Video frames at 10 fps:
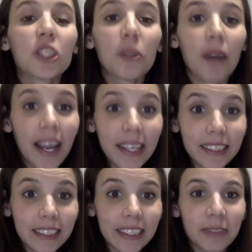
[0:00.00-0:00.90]
what I
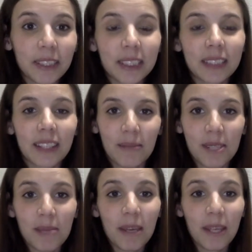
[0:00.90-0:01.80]
did was,
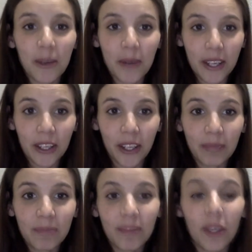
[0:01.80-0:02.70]
to make it quicker,
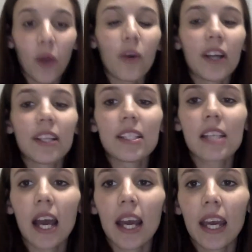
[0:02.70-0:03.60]
was
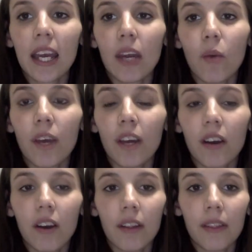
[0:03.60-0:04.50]
I went
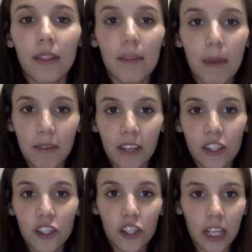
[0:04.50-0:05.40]
on the baby
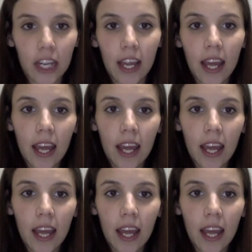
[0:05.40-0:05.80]
registry.